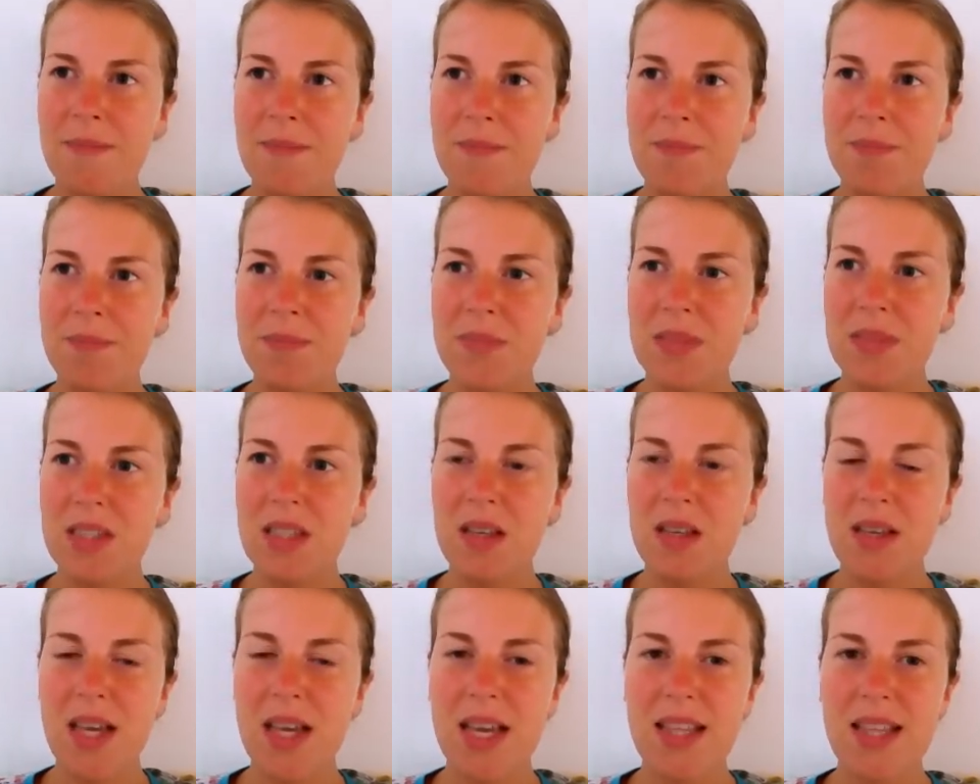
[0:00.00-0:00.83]
So yeah,
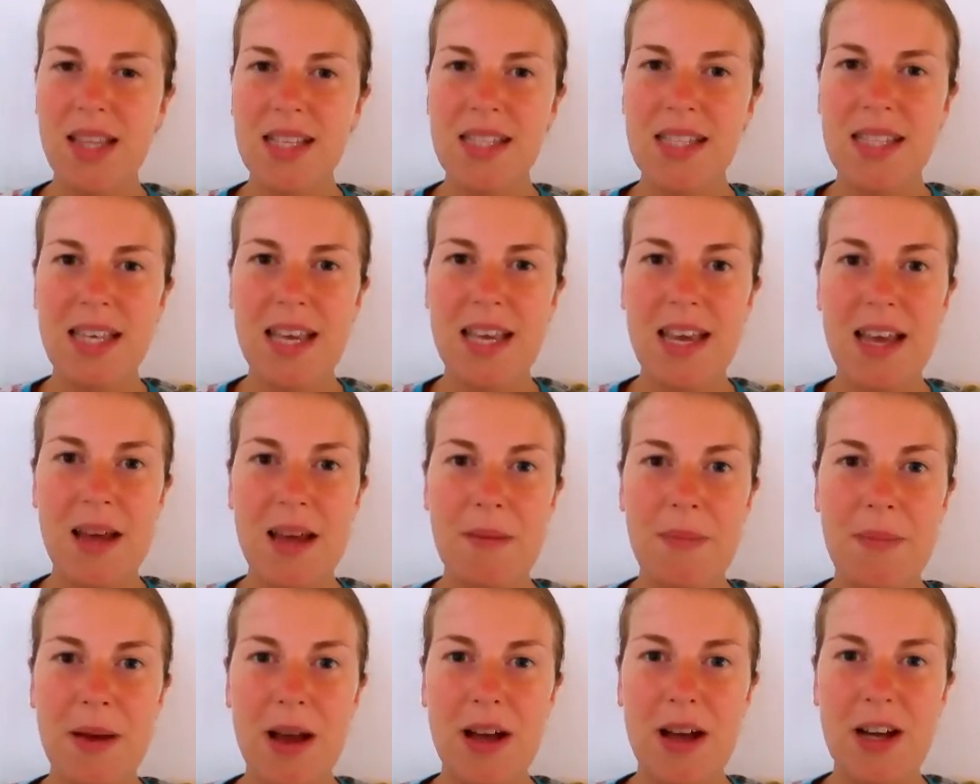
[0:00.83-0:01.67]
that's it about
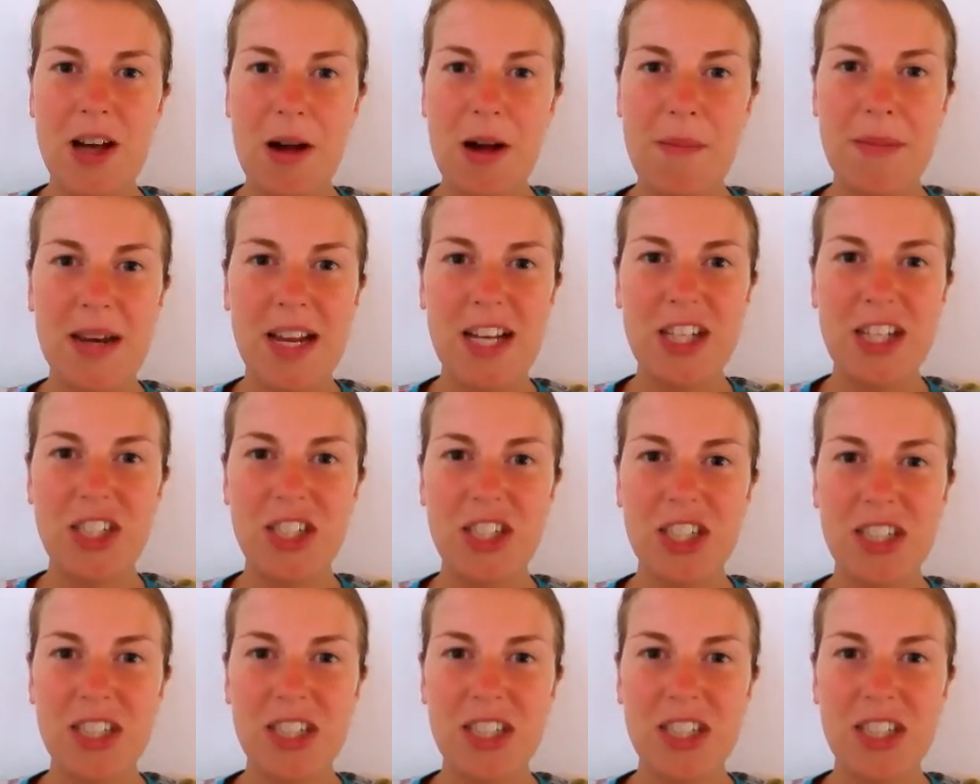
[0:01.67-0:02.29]
accommodation.